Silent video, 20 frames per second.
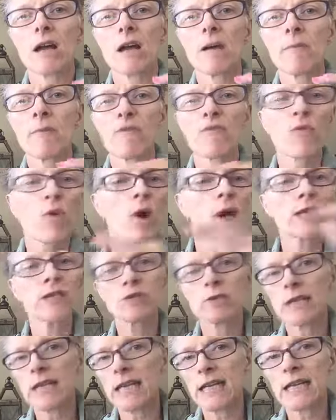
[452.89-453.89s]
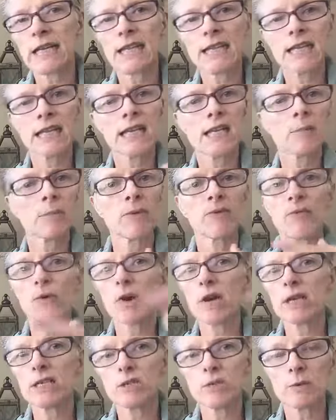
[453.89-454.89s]
Before I drink anything,
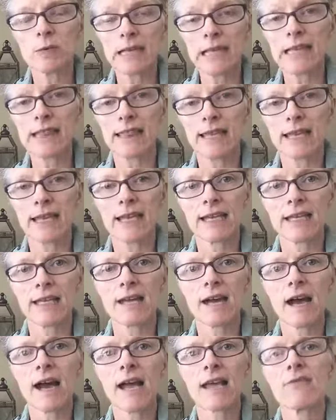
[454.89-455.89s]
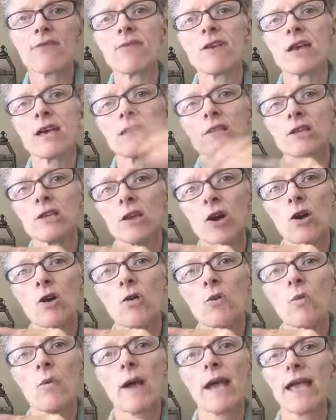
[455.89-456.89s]
before I do anything, I then go
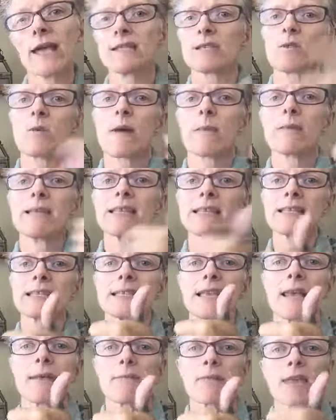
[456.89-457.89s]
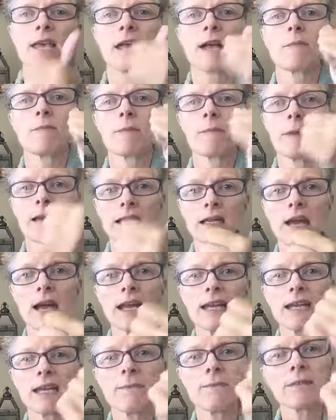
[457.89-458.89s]
away. So I'm in the same thing. I'm in my
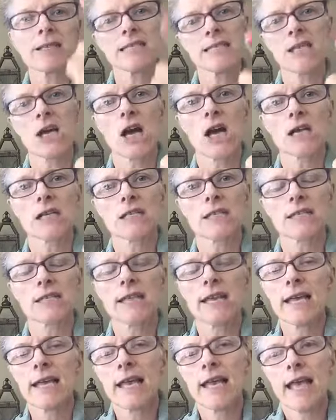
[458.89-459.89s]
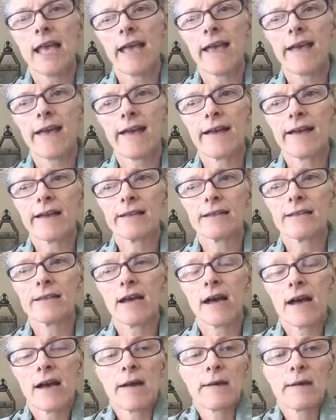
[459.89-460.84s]
nightie and my socks, and